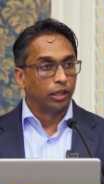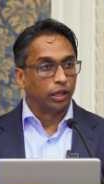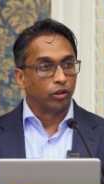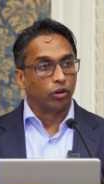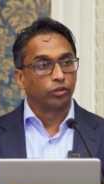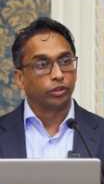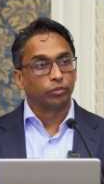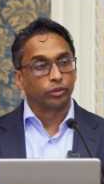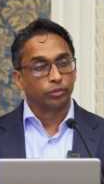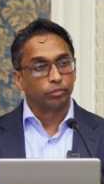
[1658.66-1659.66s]
an artery
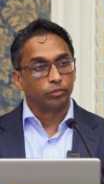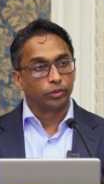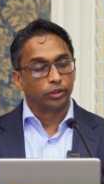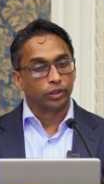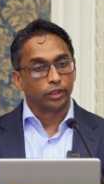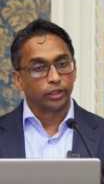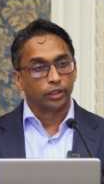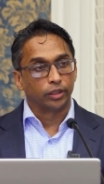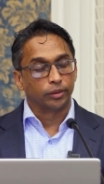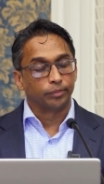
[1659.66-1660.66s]
with
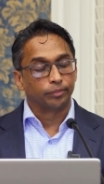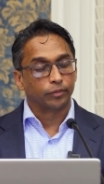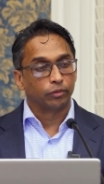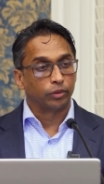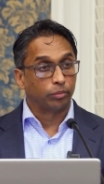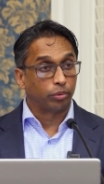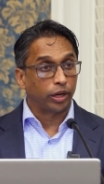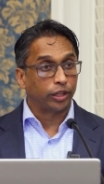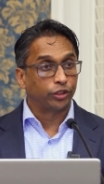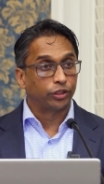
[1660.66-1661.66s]
a
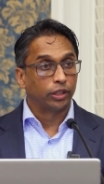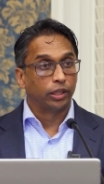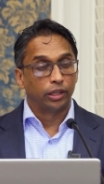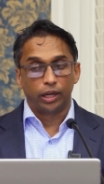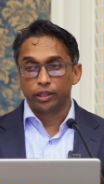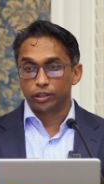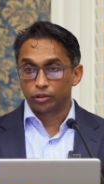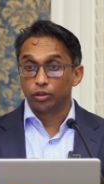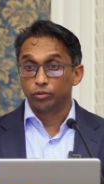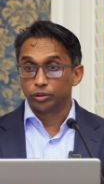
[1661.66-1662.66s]
branch and then
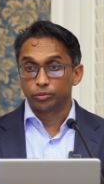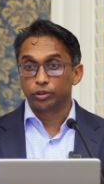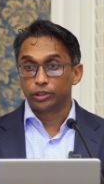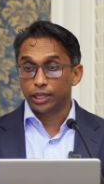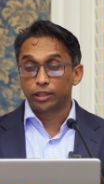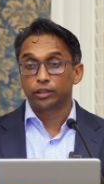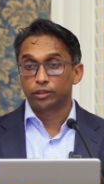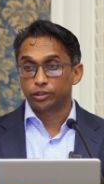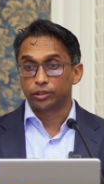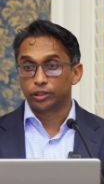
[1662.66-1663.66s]
close it. So the
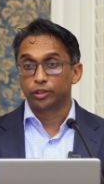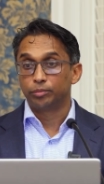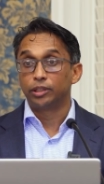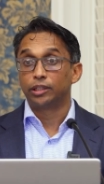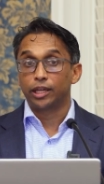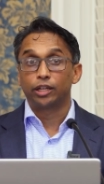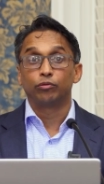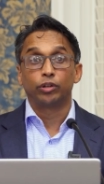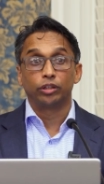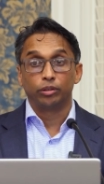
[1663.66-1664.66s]
technical success, meaning
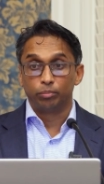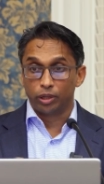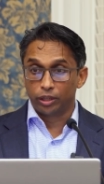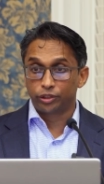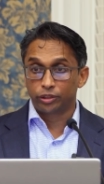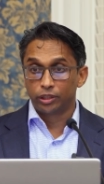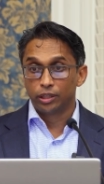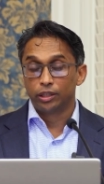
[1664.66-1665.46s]
getting rid of the blush,